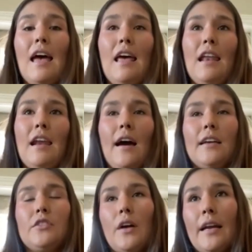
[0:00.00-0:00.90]
And
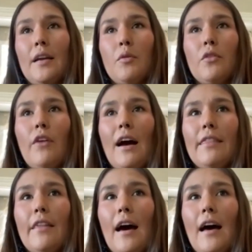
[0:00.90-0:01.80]
I try to
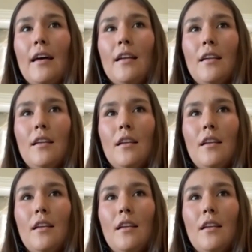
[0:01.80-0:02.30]
provide that